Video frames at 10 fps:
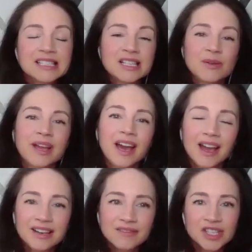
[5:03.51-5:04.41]
So I
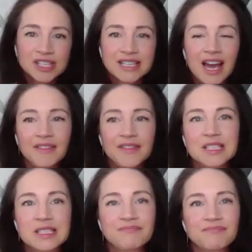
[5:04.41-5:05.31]
kind of just had
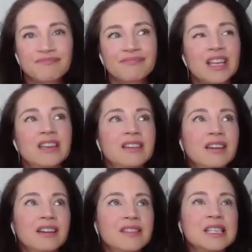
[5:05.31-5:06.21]
this
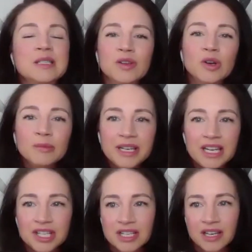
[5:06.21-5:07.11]

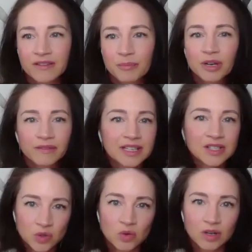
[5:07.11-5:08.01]
culmination of a
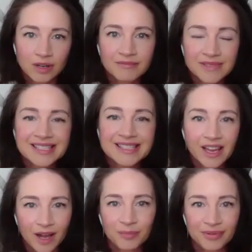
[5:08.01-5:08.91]
perfect storm
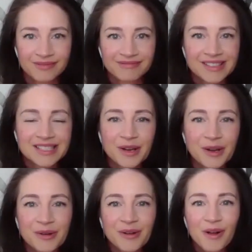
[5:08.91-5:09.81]
set up.
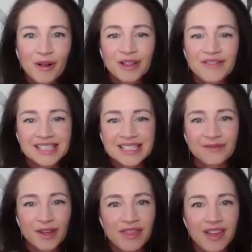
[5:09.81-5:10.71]
So all of these
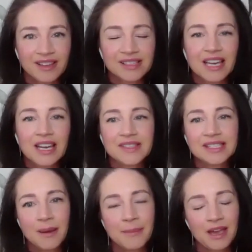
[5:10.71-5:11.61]
different things kind of
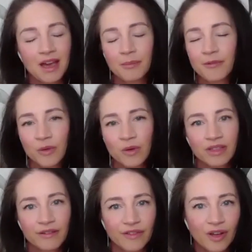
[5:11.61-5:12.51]
set me up
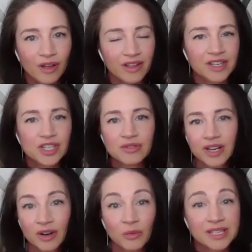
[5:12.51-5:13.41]
for the fall, and the
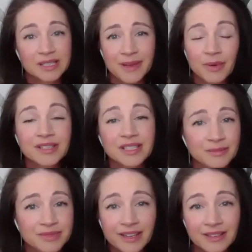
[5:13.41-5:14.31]
trigger was my breast
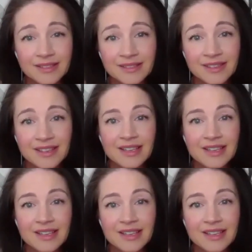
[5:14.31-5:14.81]
implants.